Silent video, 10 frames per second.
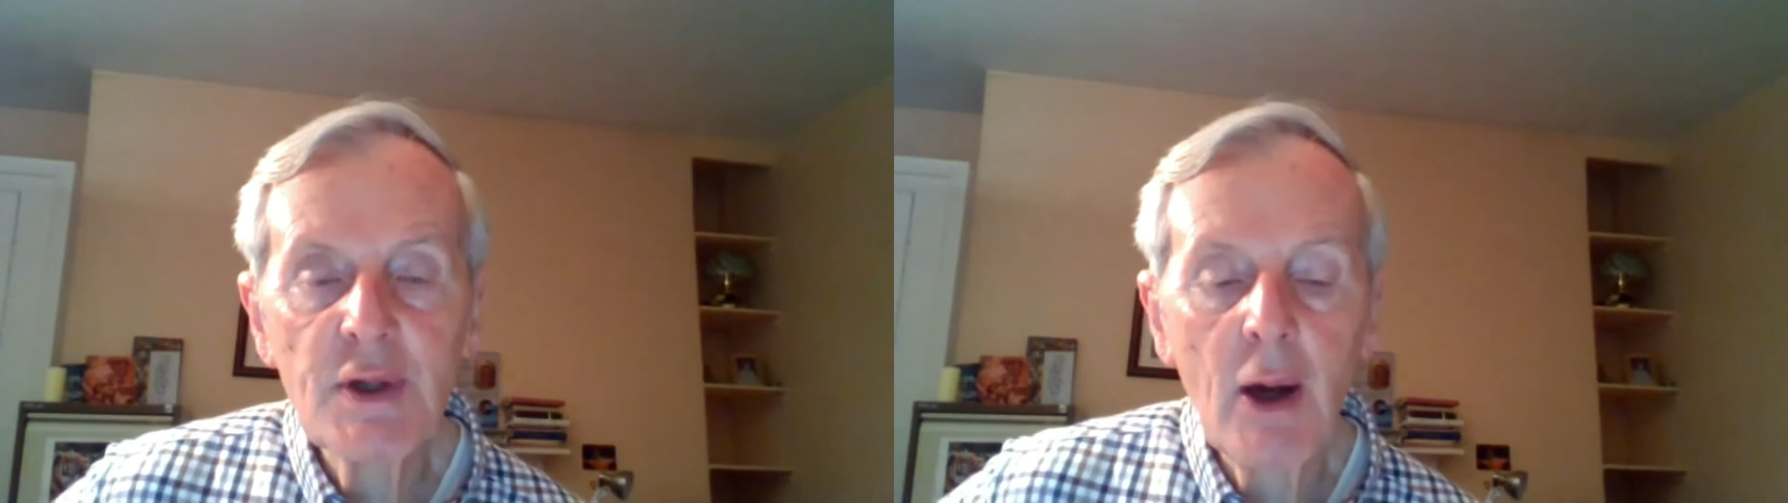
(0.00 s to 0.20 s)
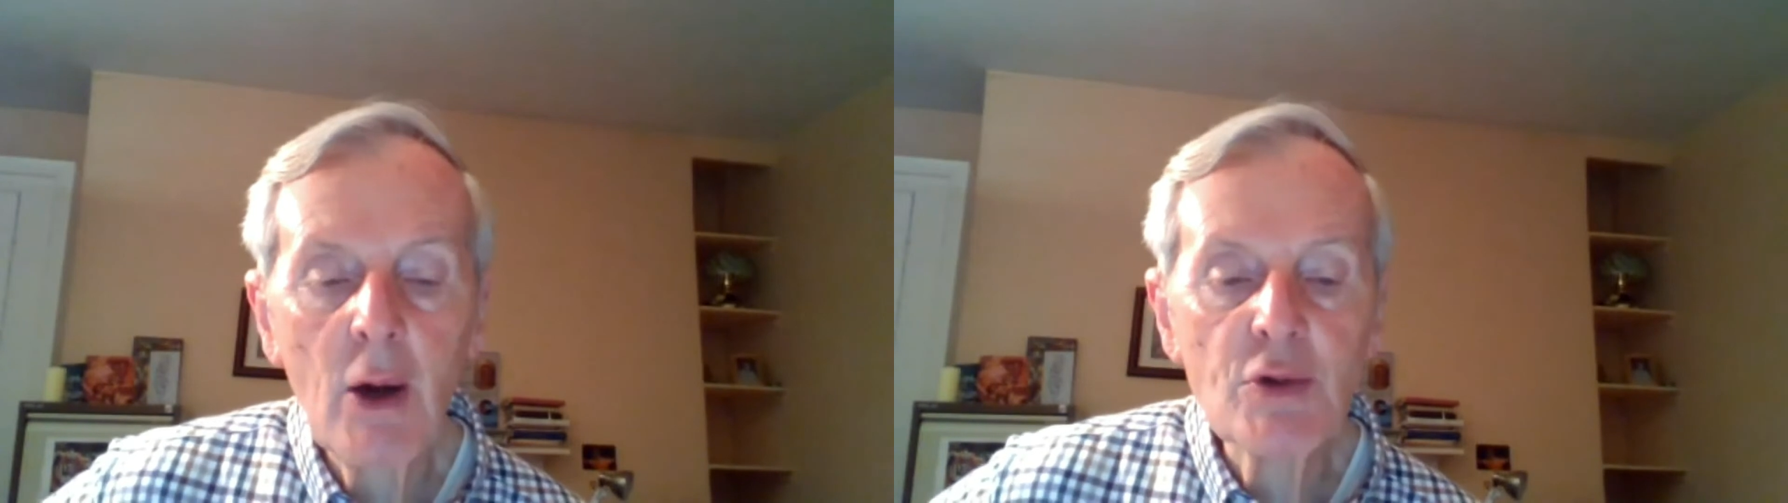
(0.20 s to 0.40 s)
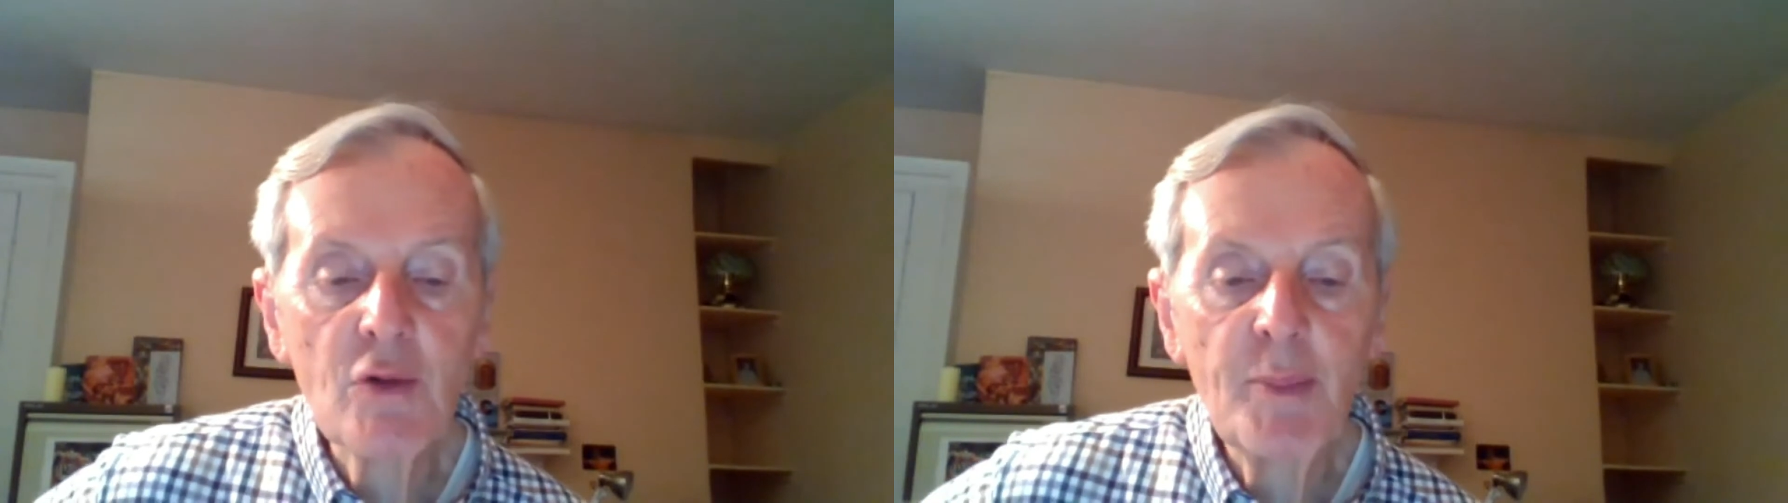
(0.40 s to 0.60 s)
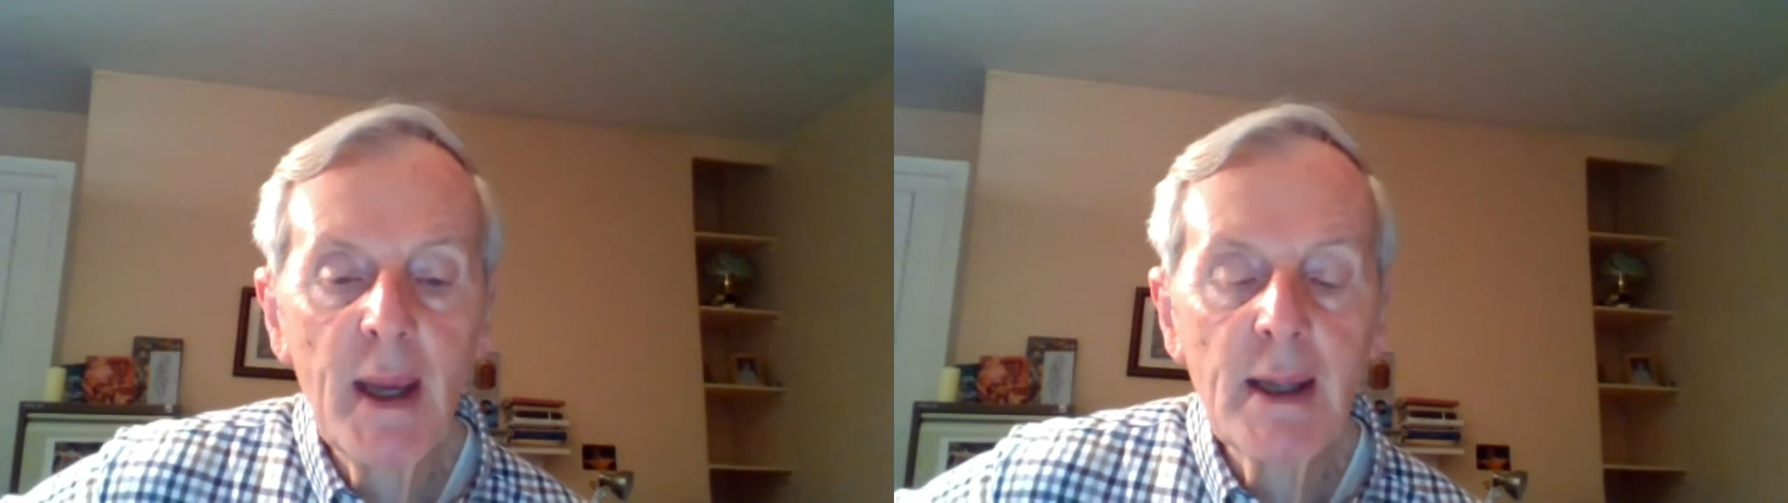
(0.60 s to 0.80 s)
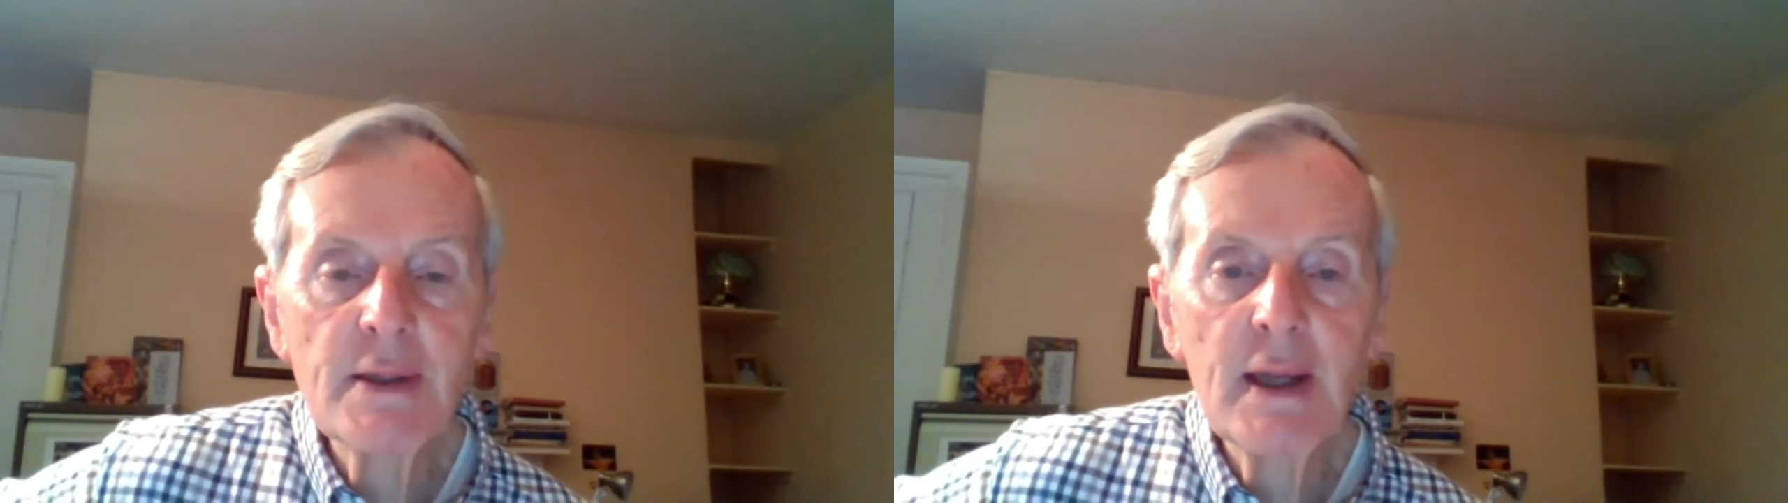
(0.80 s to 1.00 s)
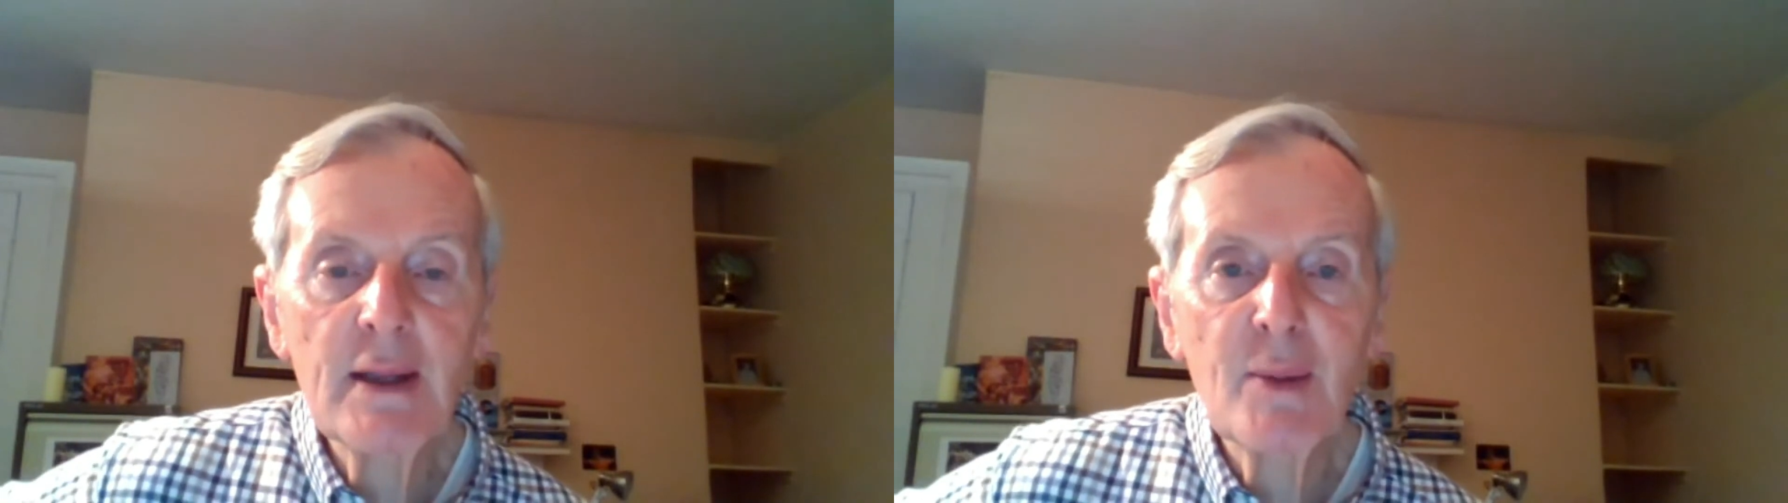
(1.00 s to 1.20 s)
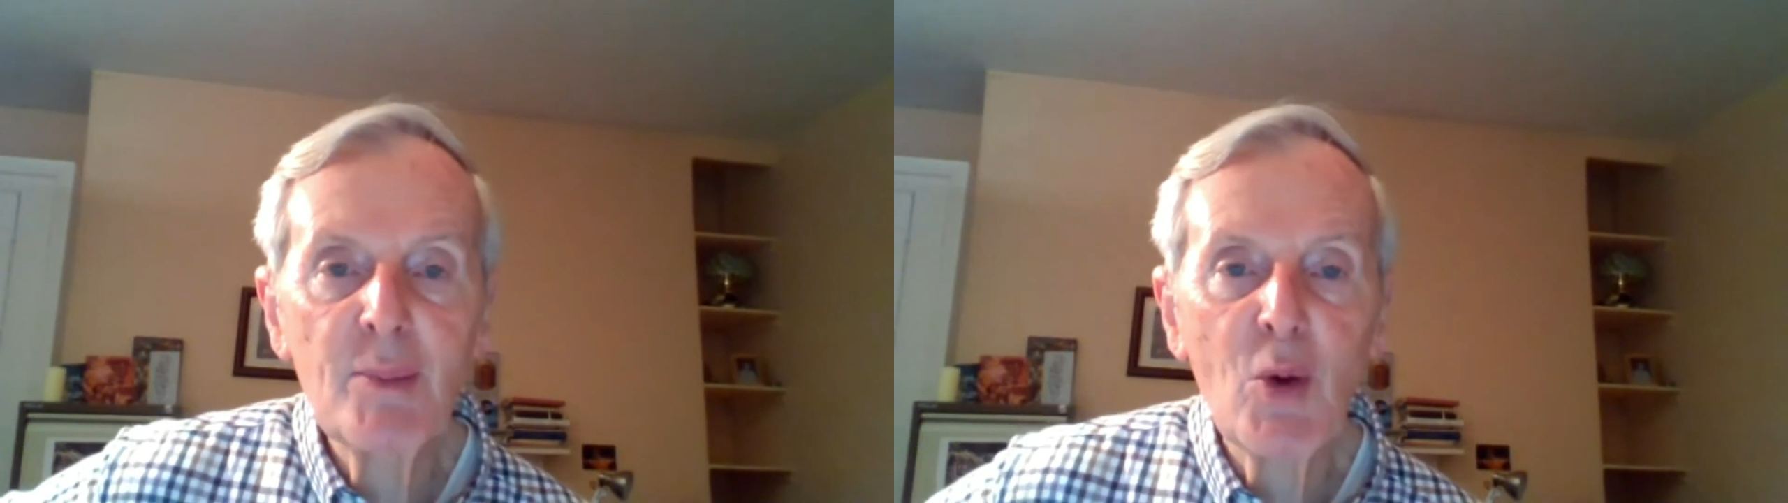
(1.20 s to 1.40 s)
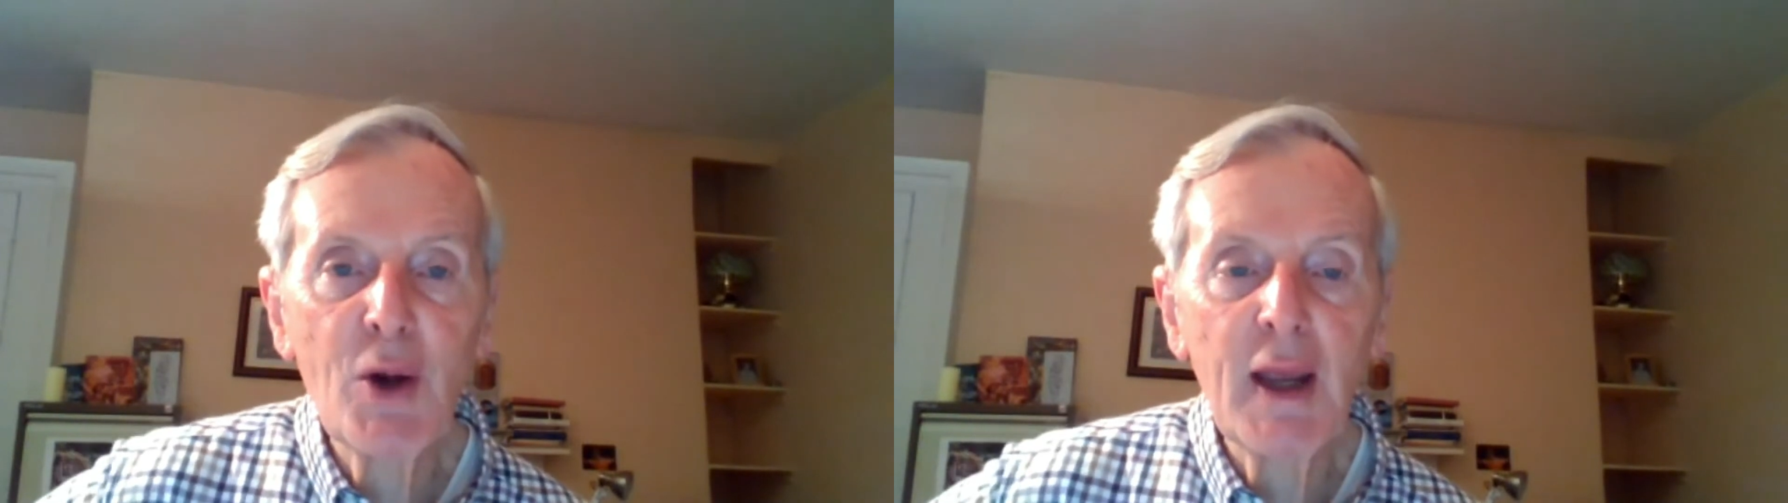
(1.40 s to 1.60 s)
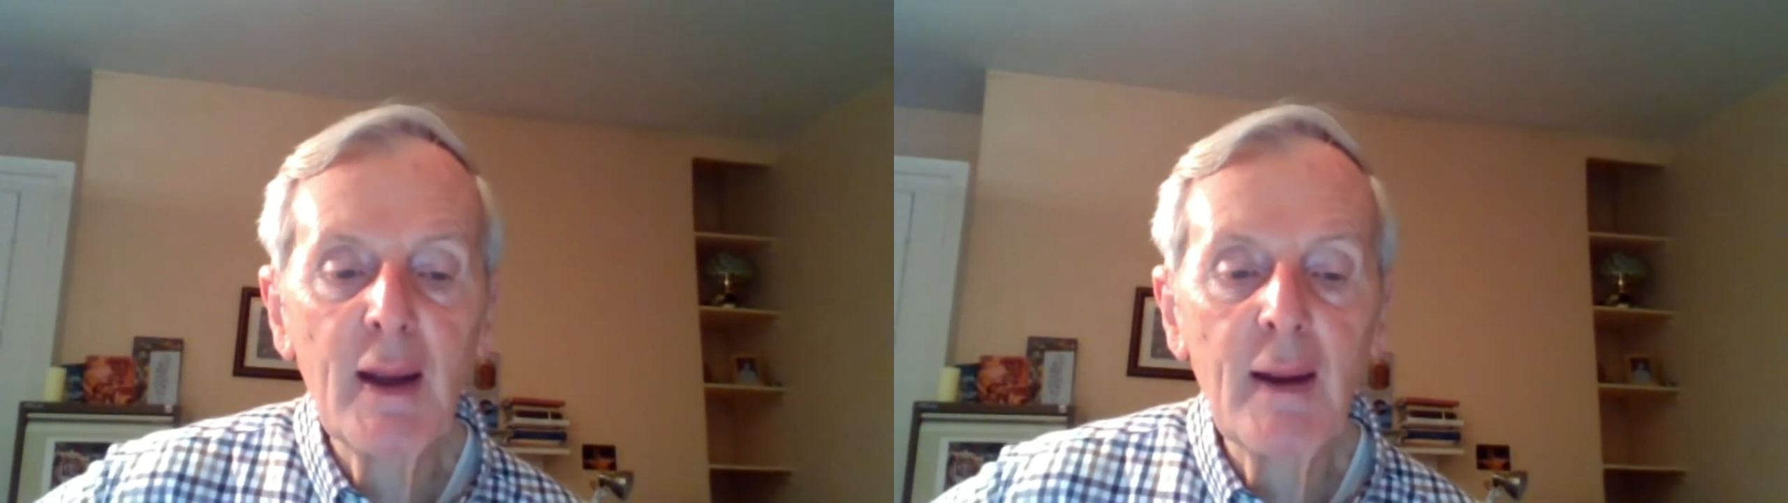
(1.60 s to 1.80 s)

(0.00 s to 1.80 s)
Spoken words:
out of bed in the morning,